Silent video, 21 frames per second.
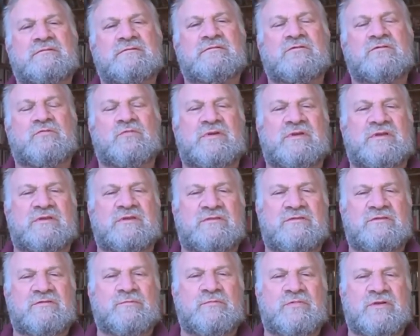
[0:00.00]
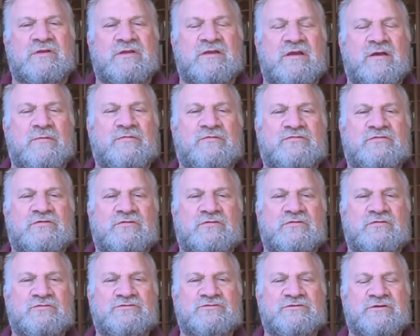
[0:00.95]
the weeds springing up of
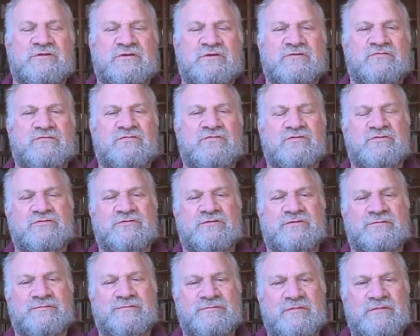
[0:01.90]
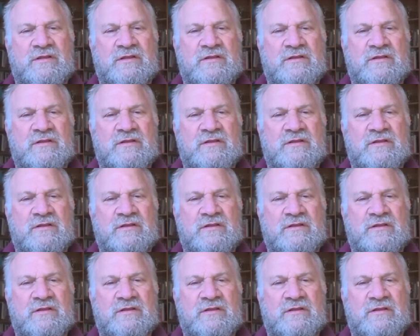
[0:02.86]
delusion and confusion,